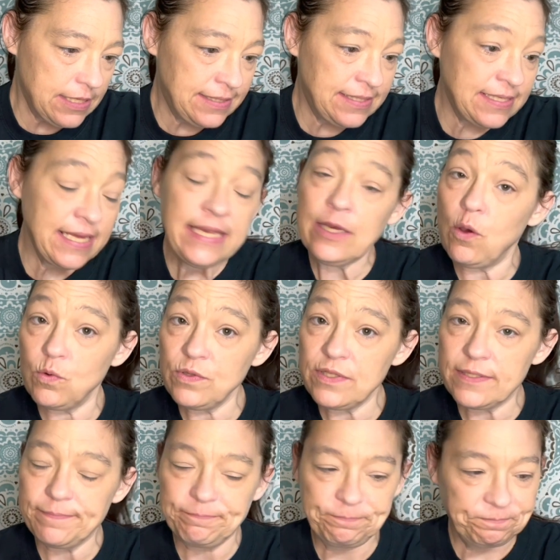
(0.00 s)

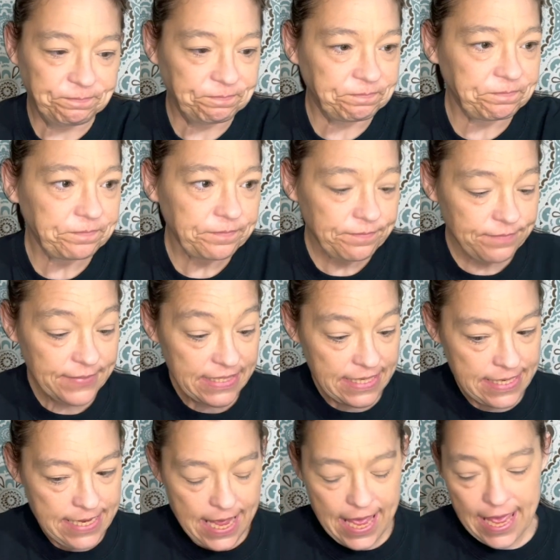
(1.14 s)
singles
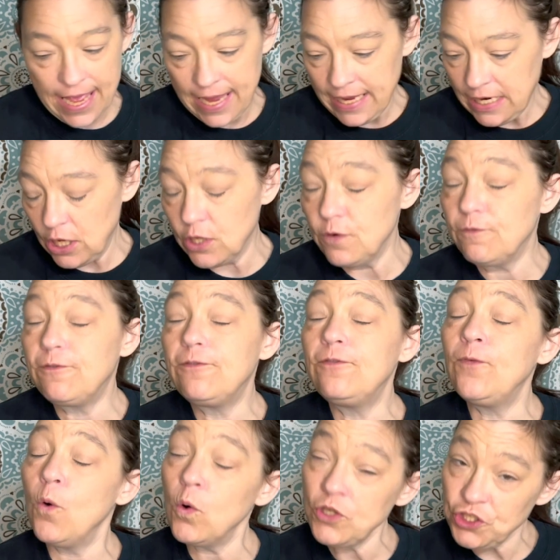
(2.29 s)
and
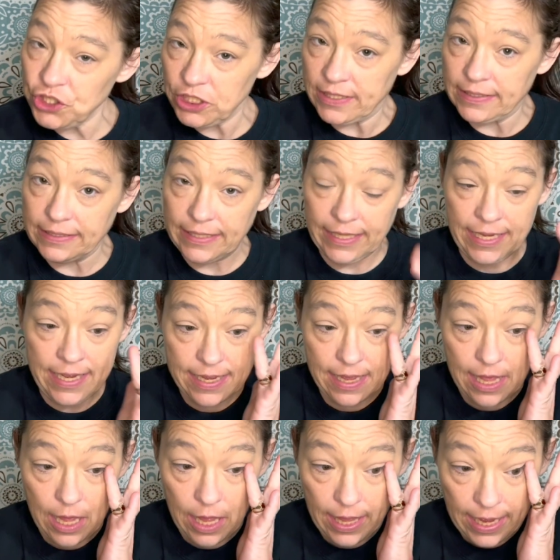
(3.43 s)
unfortunately
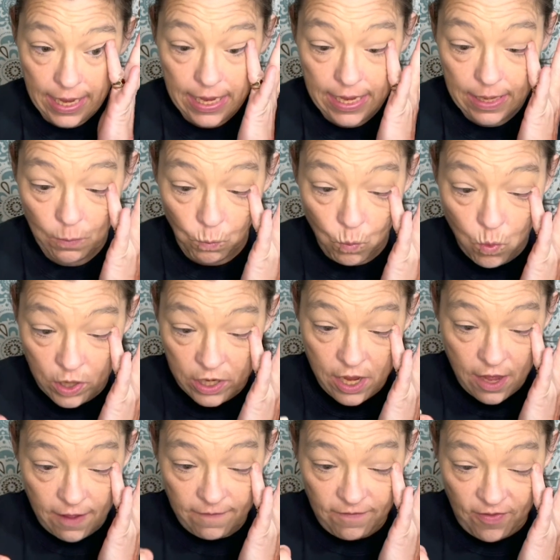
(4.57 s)
one
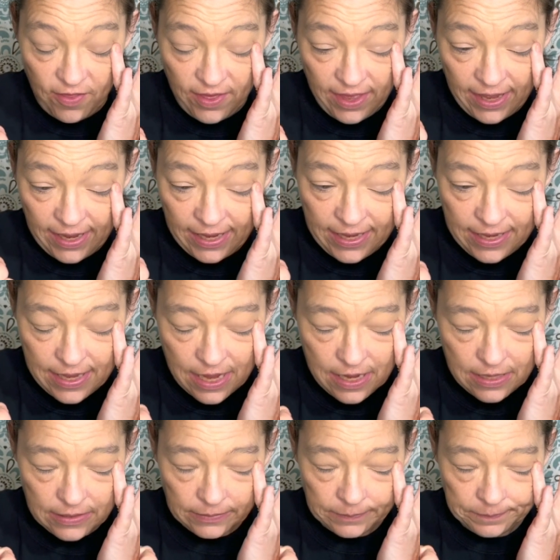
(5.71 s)
of the
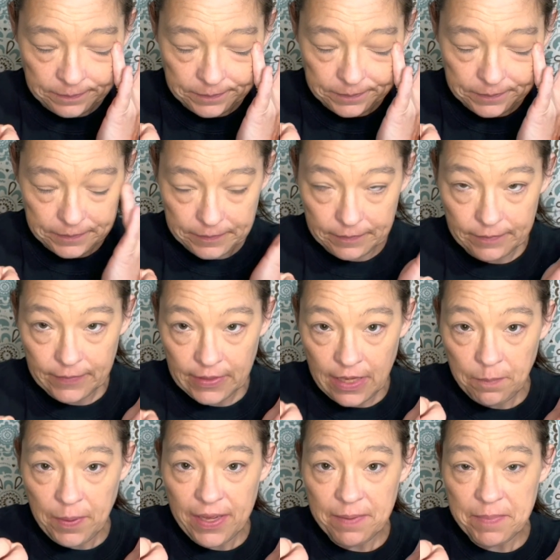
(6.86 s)
um,
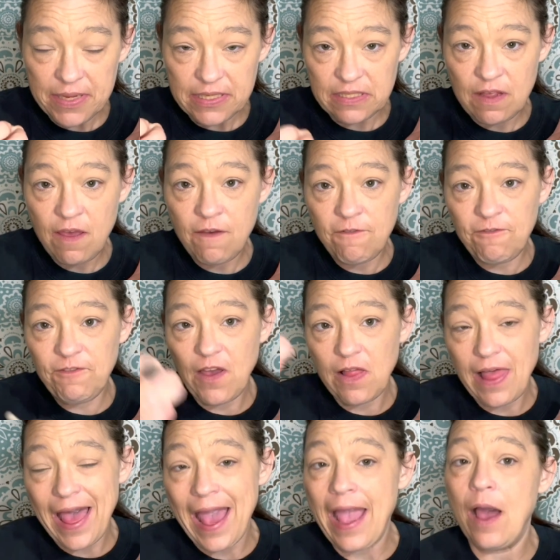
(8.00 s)
pigments
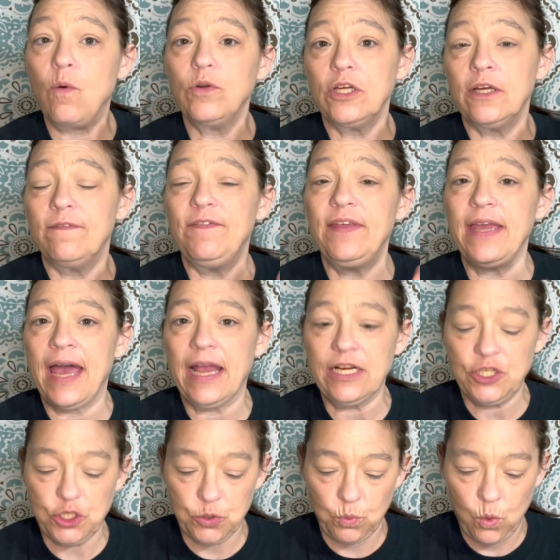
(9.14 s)
fell out of the
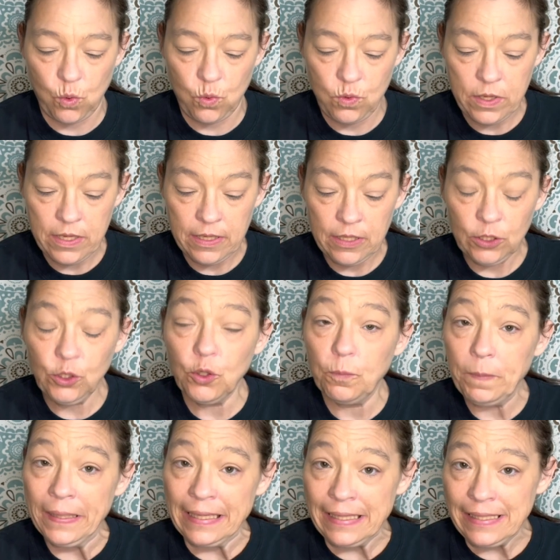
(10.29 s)
actual little
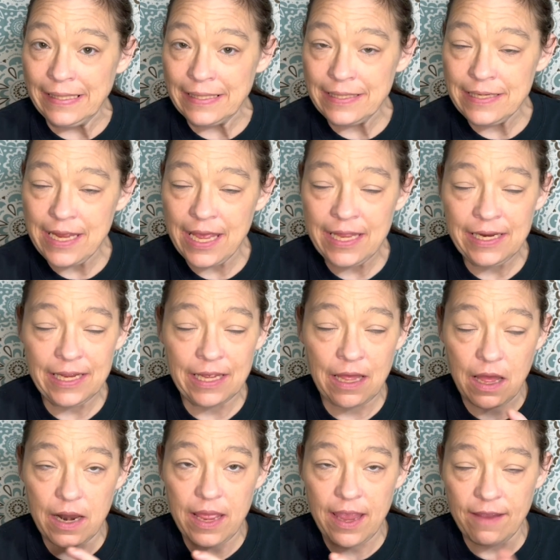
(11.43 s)
pan and it
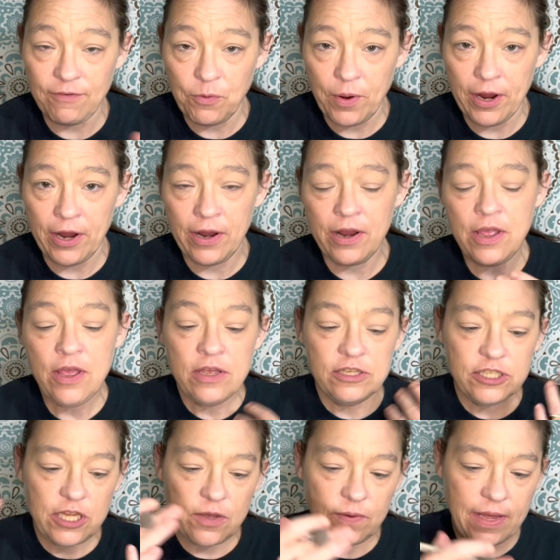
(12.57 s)
got everywhere.
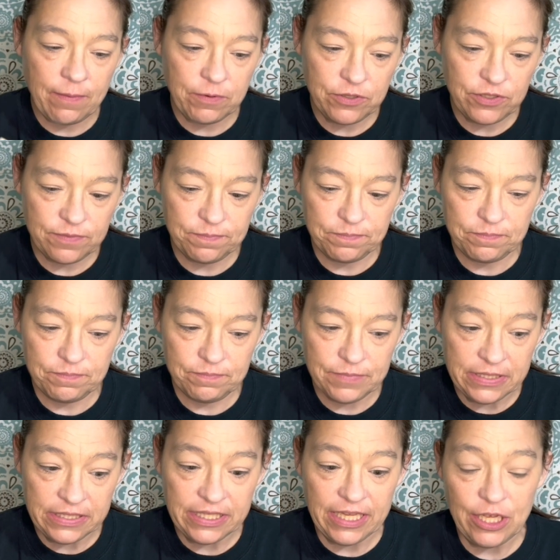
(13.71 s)
So I was
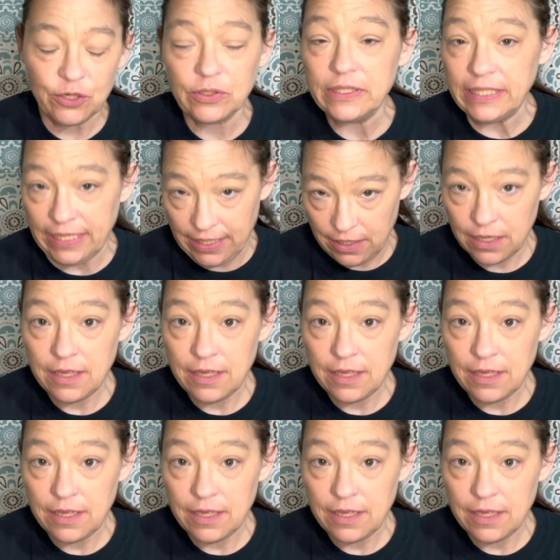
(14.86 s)
literally